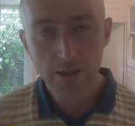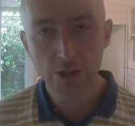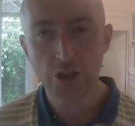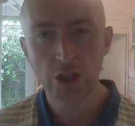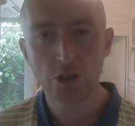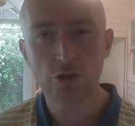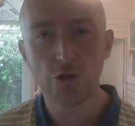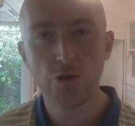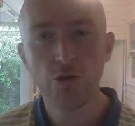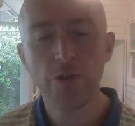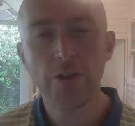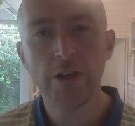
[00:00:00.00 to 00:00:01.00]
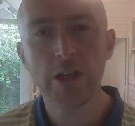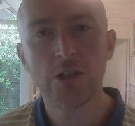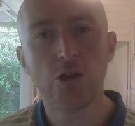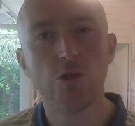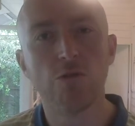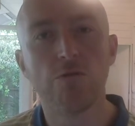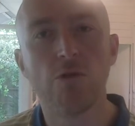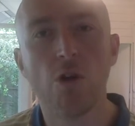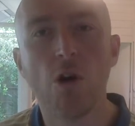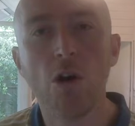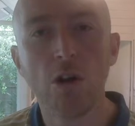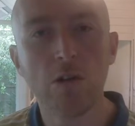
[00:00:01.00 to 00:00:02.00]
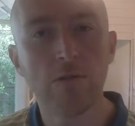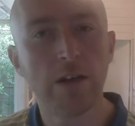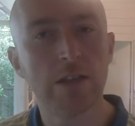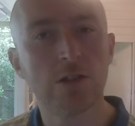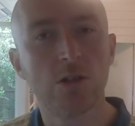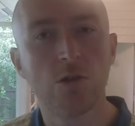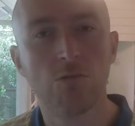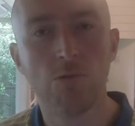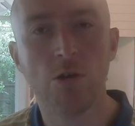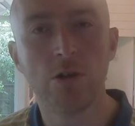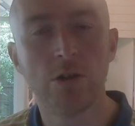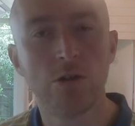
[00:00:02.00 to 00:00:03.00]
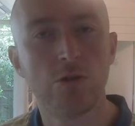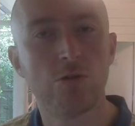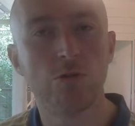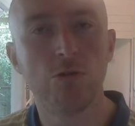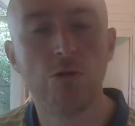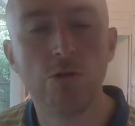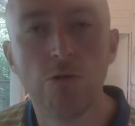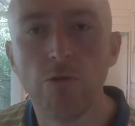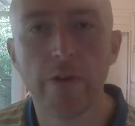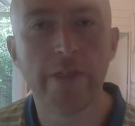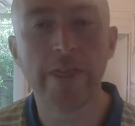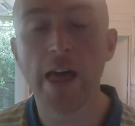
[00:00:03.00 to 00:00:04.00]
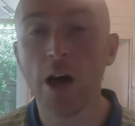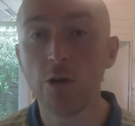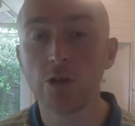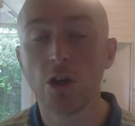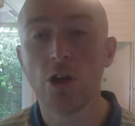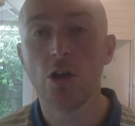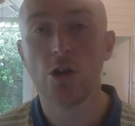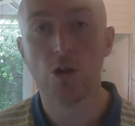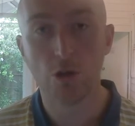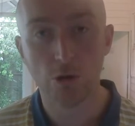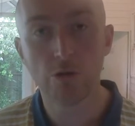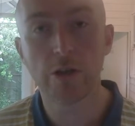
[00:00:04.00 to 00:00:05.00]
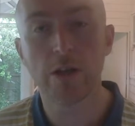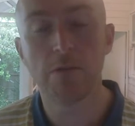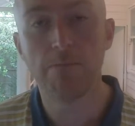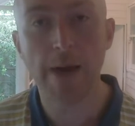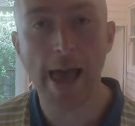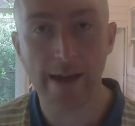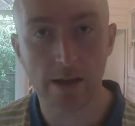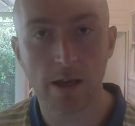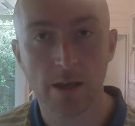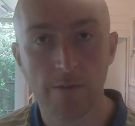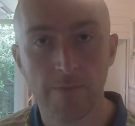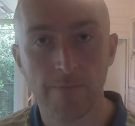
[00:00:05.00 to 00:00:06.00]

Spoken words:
the chance to do the things that you've always wanted to do without looking back.